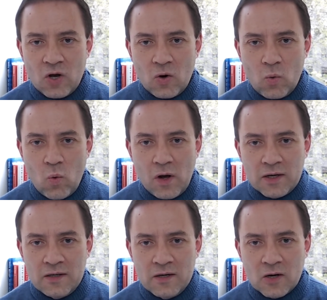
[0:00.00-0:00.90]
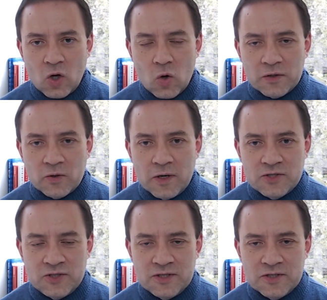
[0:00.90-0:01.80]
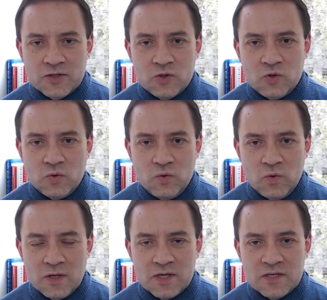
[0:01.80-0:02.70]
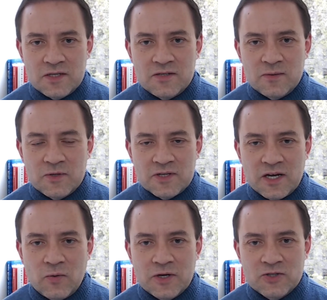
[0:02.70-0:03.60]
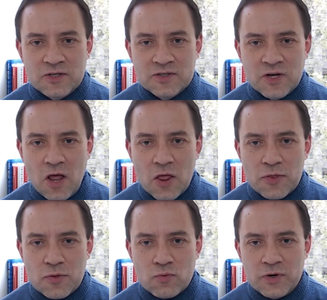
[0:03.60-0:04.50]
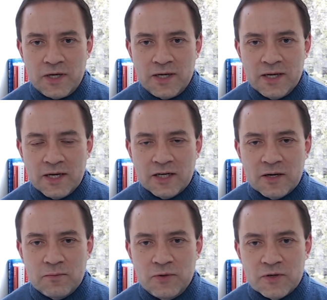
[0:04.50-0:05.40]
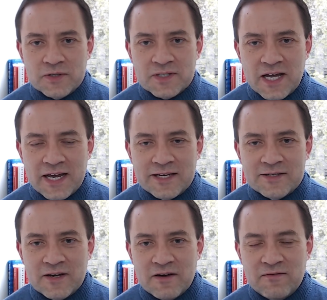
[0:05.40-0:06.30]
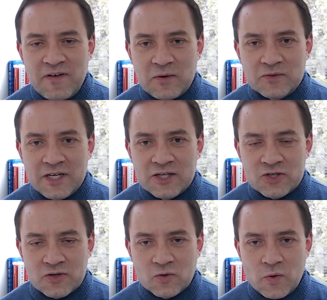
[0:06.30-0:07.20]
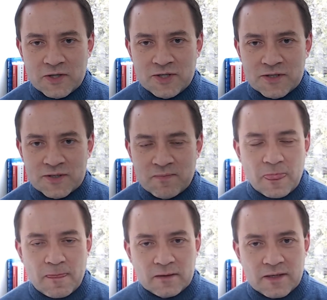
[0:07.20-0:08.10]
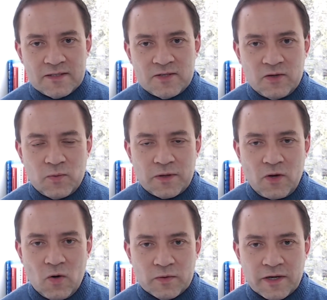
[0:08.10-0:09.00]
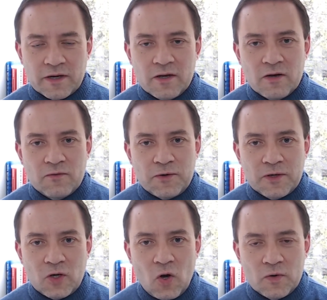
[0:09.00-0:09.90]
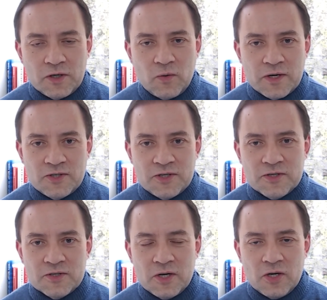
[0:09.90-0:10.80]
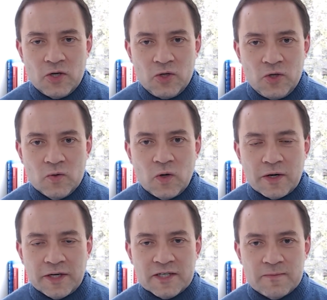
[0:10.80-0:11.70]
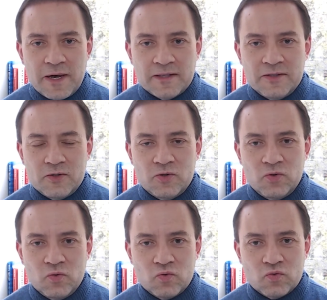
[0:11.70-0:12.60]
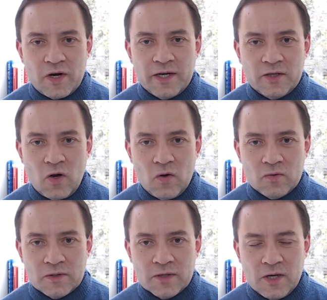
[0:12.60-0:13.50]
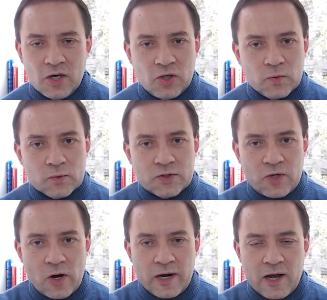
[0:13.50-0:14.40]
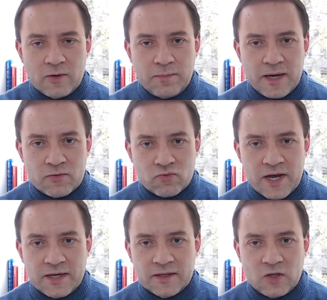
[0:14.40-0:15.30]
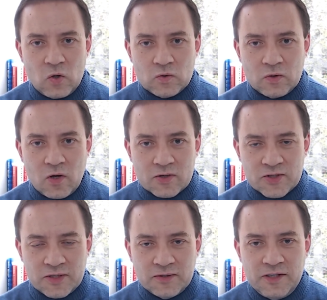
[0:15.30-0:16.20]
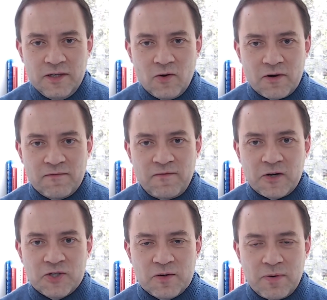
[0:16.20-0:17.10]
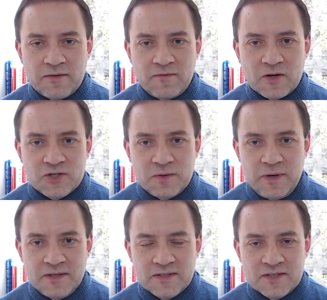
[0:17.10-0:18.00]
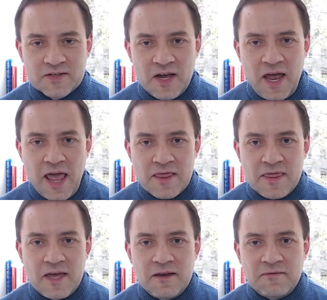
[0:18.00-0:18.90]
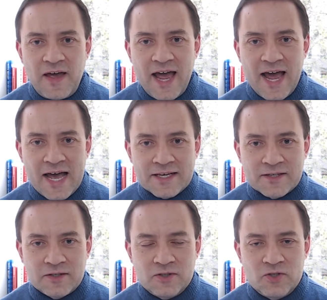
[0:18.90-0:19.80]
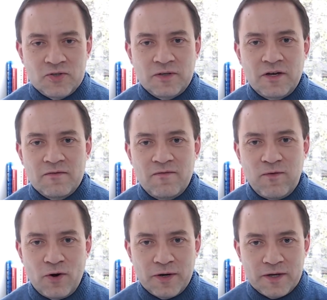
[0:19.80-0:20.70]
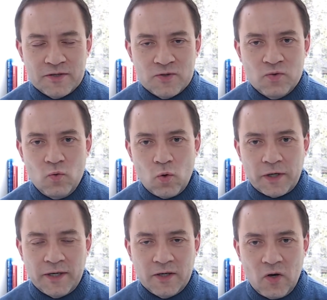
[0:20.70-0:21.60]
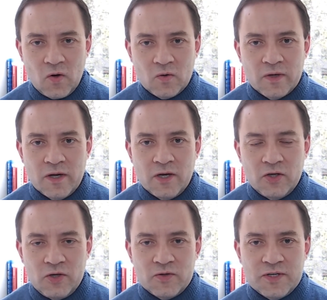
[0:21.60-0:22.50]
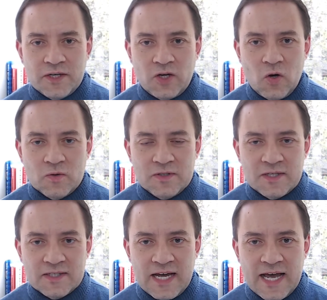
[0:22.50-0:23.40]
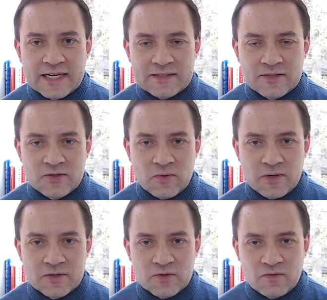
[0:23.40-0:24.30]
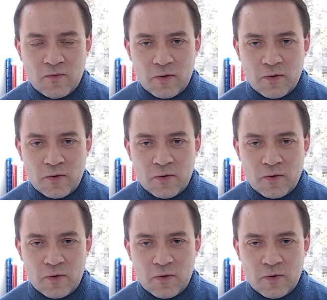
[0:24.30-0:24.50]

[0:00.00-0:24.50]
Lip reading: One, coding questions. Two, system design questions. Three, computer science foundational questions. Let's start with coding. For your coding questions, you are expected to write code. You will start out by writing the code logically on a function by function basis, and then if asked, you should convert it to working code using code syntax, so on and so forth.